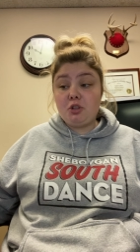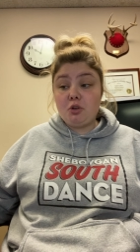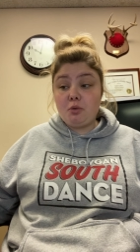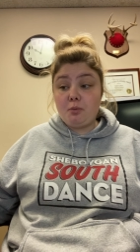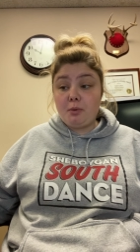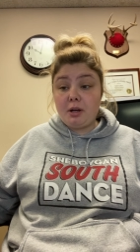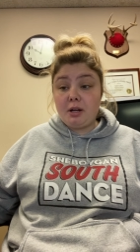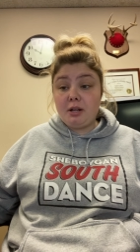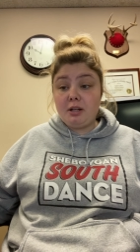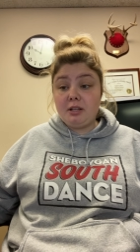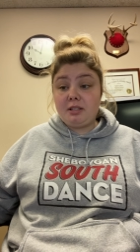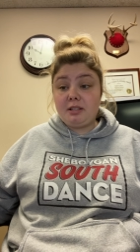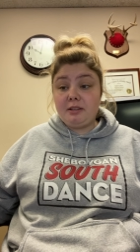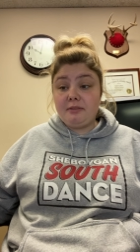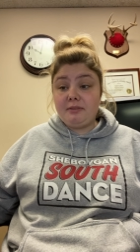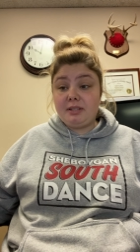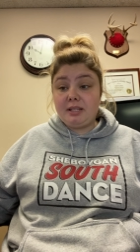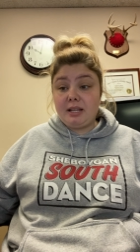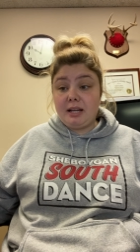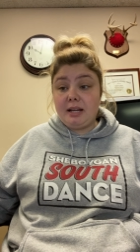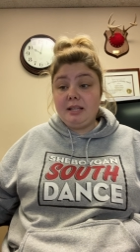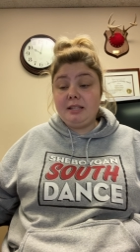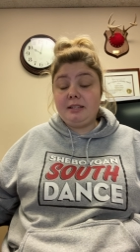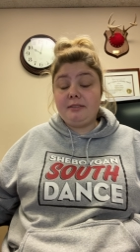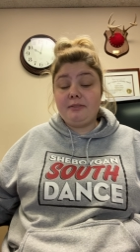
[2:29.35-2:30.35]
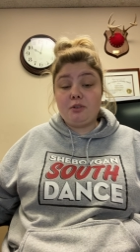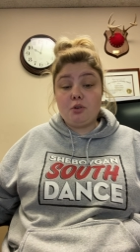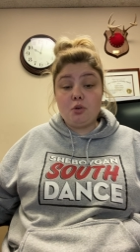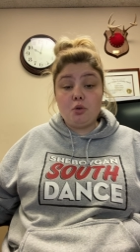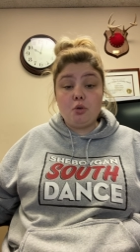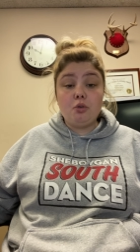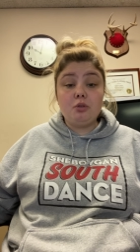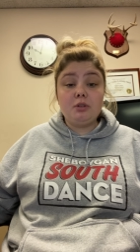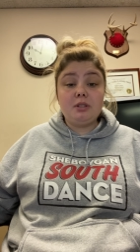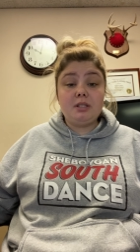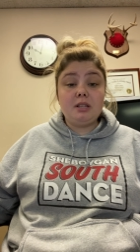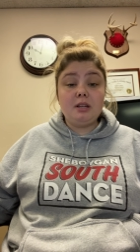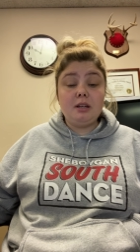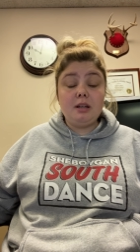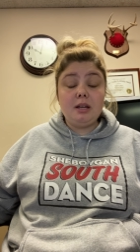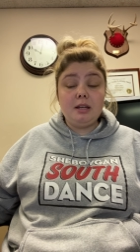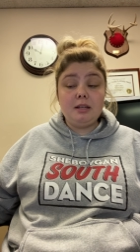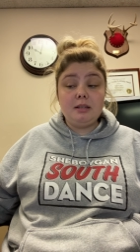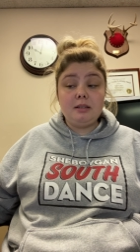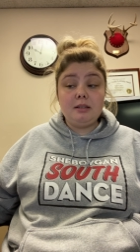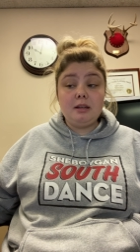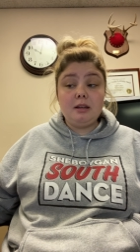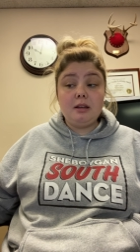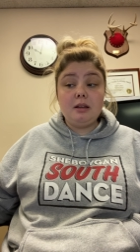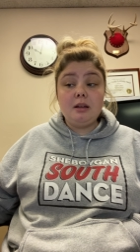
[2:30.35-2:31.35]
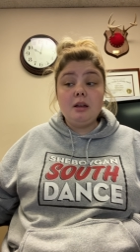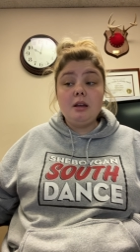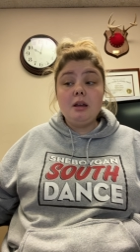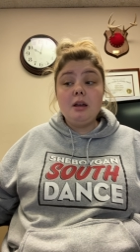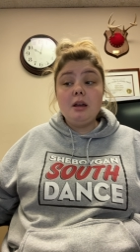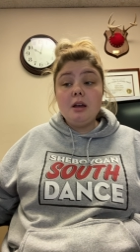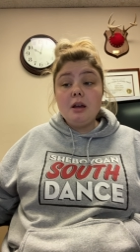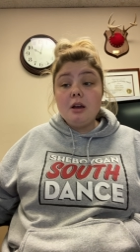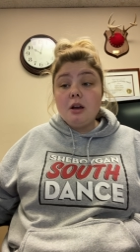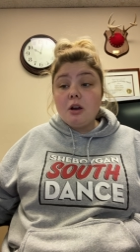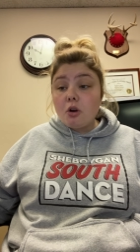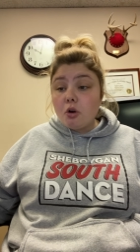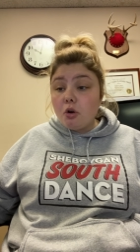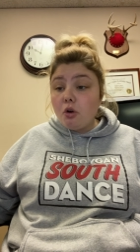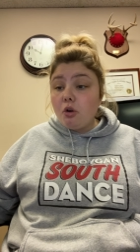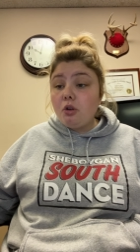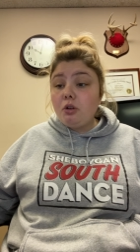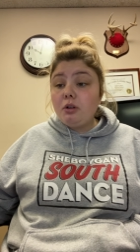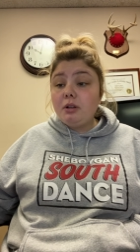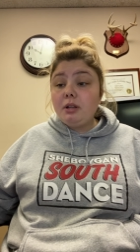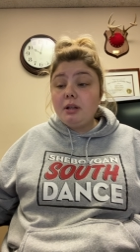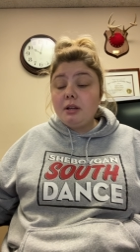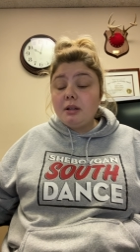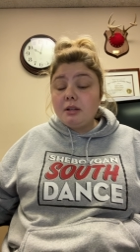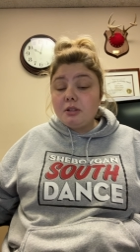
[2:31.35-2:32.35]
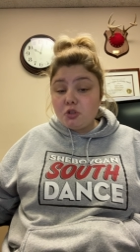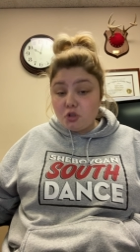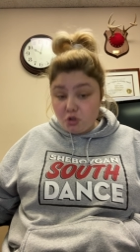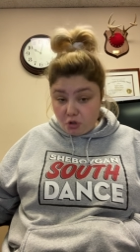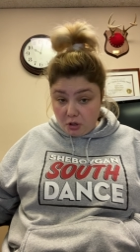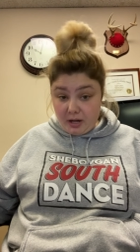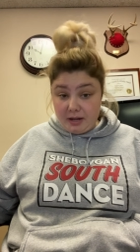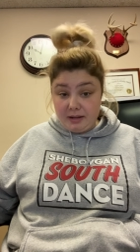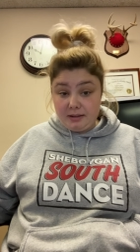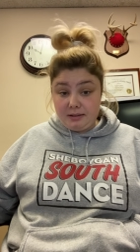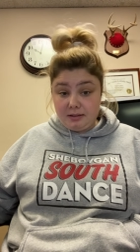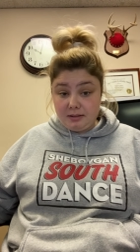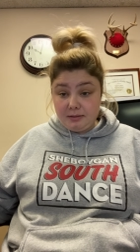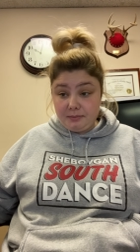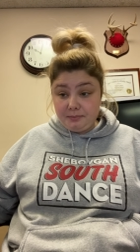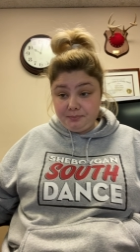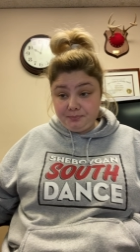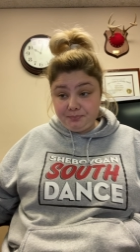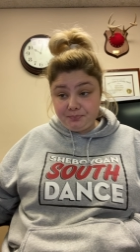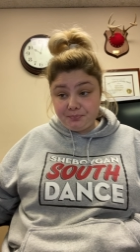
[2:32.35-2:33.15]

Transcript: their awareness of signs of cold, cold stress?